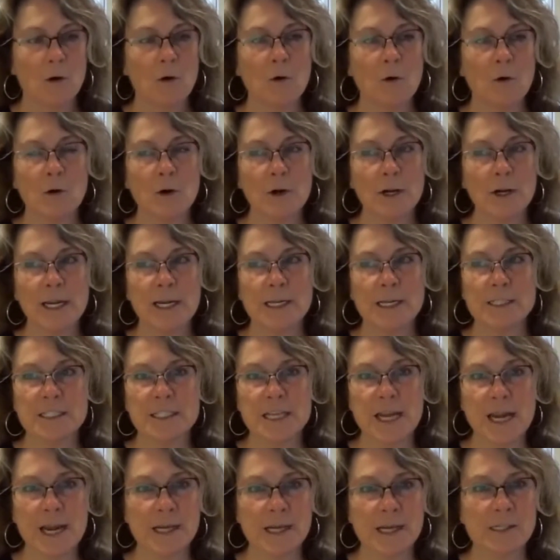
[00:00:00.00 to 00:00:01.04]
or
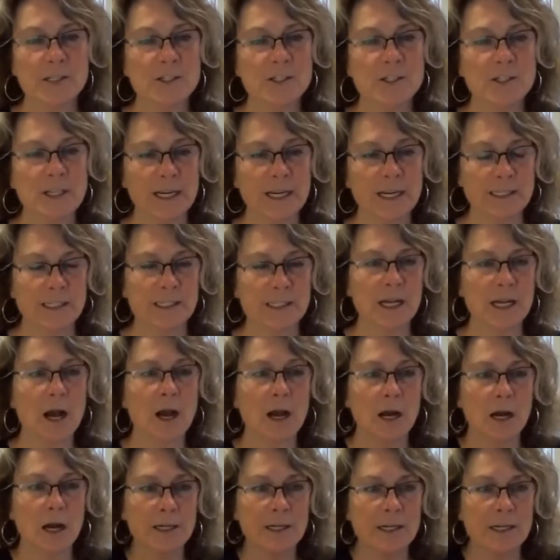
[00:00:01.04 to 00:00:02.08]
it's
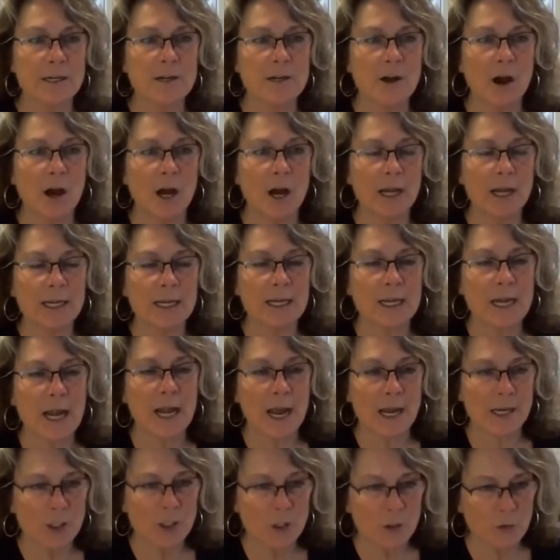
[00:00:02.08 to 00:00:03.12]
not
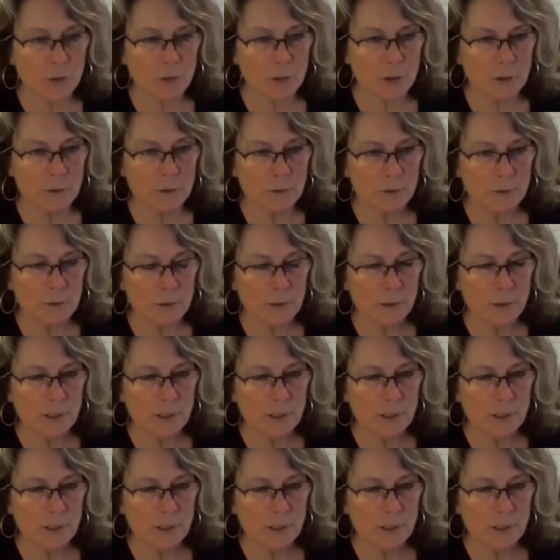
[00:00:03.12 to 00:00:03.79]
natural.